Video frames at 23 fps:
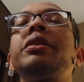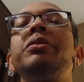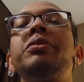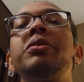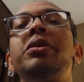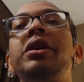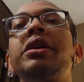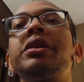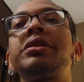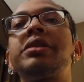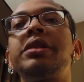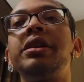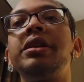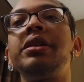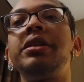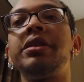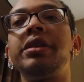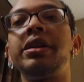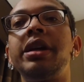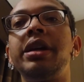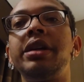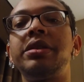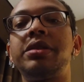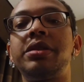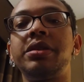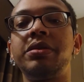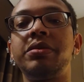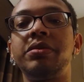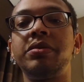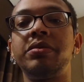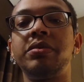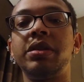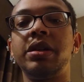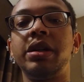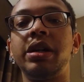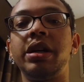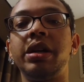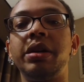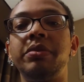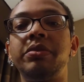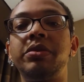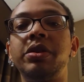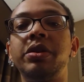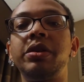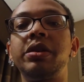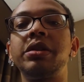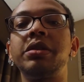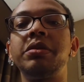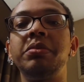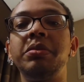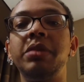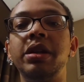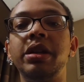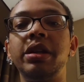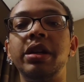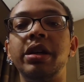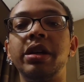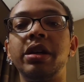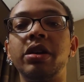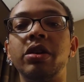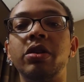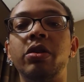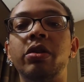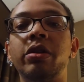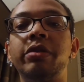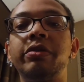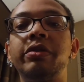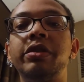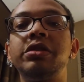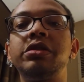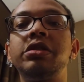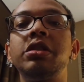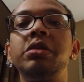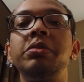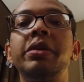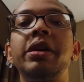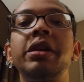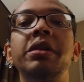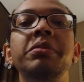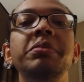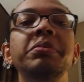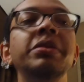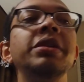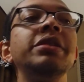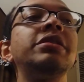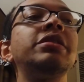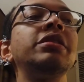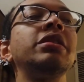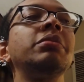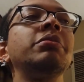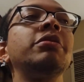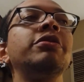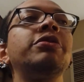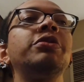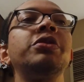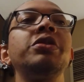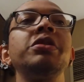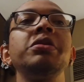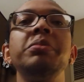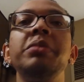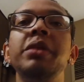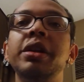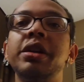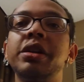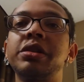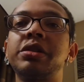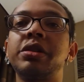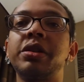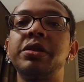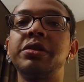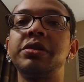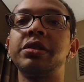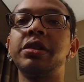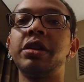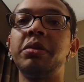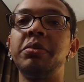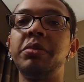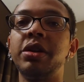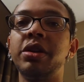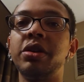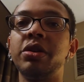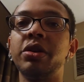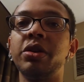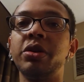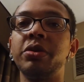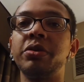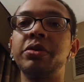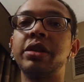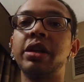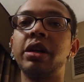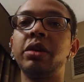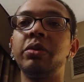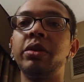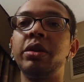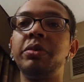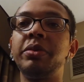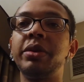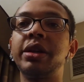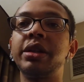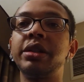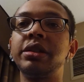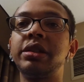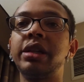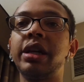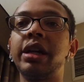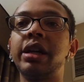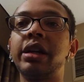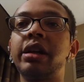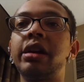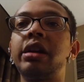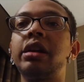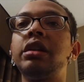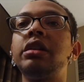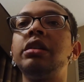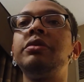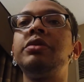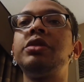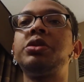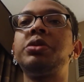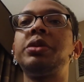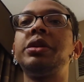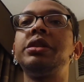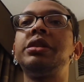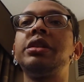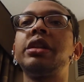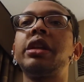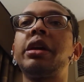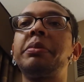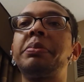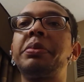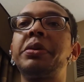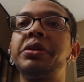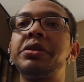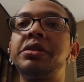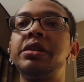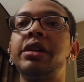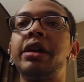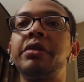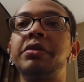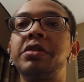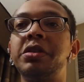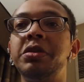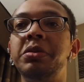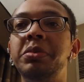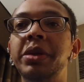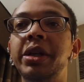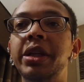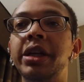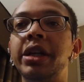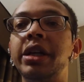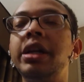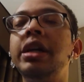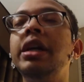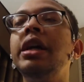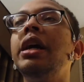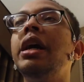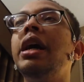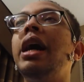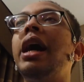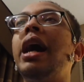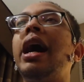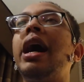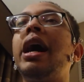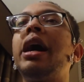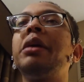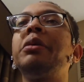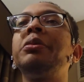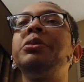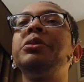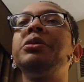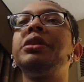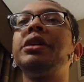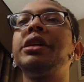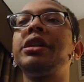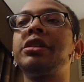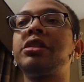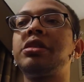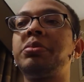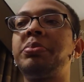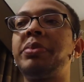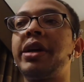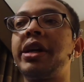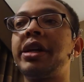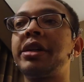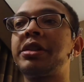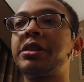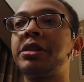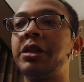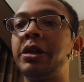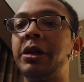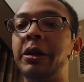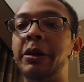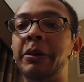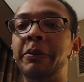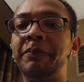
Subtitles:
that walks in late during the meeting, or if there's anybody missing before the meeting starts, let me know. That way we can take care of addressing that person after the meeting. I will expect